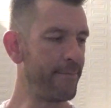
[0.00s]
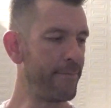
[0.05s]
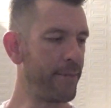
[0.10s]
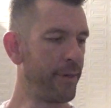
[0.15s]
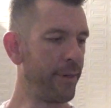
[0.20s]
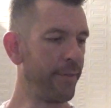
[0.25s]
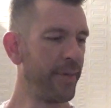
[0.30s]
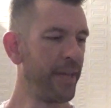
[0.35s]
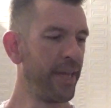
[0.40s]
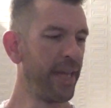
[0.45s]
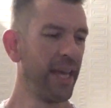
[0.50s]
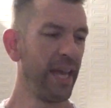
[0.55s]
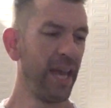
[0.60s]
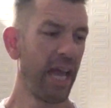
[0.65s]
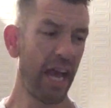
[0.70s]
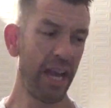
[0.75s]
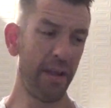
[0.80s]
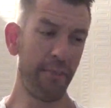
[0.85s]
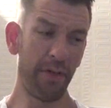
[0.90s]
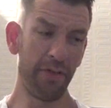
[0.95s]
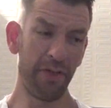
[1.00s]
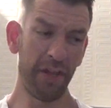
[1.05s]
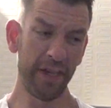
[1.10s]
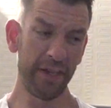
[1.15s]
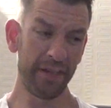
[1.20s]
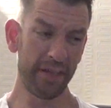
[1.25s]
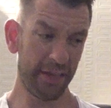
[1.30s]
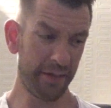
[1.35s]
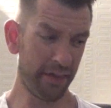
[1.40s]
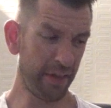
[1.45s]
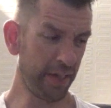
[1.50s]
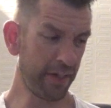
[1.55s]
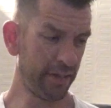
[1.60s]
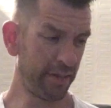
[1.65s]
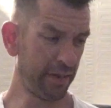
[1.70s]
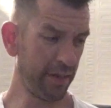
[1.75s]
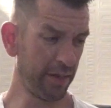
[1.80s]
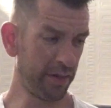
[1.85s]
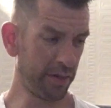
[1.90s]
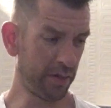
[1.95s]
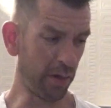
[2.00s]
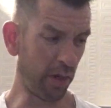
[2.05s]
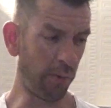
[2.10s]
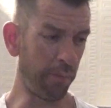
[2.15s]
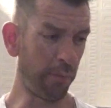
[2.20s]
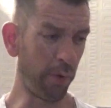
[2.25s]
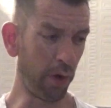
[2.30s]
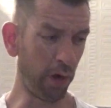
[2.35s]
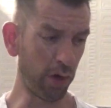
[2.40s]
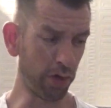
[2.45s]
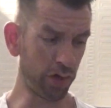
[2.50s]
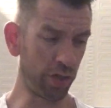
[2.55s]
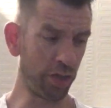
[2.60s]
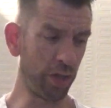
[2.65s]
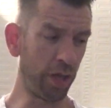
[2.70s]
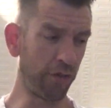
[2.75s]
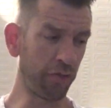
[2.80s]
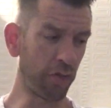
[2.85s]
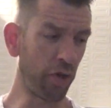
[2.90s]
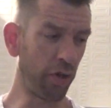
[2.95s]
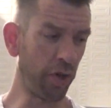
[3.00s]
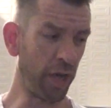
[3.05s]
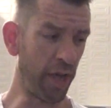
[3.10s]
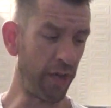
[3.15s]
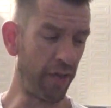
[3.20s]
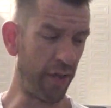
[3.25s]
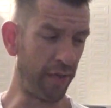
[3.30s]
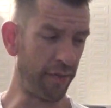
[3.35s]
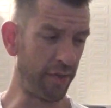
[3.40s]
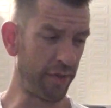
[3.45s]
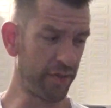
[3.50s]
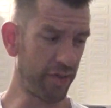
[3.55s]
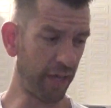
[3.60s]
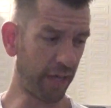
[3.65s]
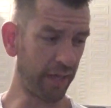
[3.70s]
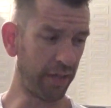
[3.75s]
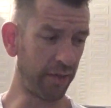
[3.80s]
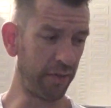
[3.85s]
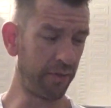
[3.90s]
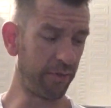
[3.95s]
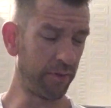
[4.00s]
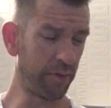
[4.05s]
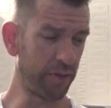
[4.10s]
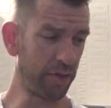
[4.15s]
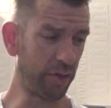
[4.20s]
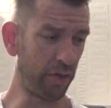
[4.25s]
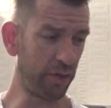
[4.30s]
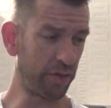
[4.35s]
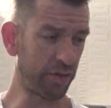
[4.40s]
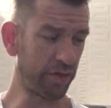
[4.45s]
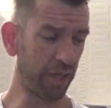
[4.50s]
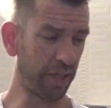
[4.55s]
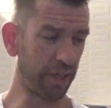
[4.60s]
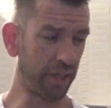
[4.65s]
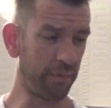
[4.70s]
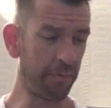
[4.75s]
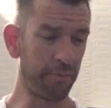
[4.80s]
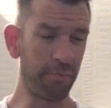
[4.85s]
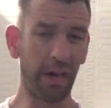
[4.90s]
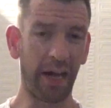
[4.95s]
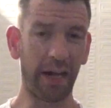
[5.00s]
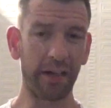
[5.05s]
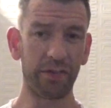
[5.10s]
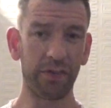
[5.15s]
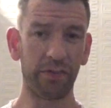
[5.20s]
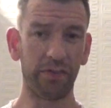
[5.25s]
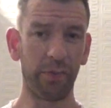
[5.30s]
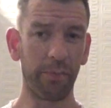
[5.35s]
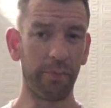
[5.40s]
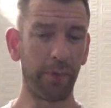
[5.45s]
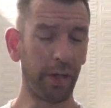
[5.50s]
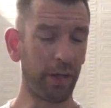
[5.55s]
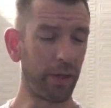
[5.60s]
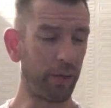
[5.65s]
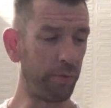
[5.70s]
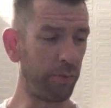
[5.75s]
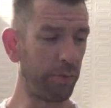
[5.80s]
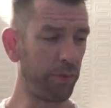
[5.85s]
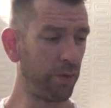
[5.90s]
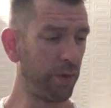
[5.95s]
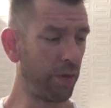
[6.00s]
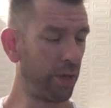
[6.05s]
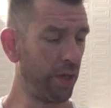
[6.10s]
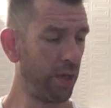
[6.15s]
But anyway, this sort of portion that I've got here, then the second batch of the pickups.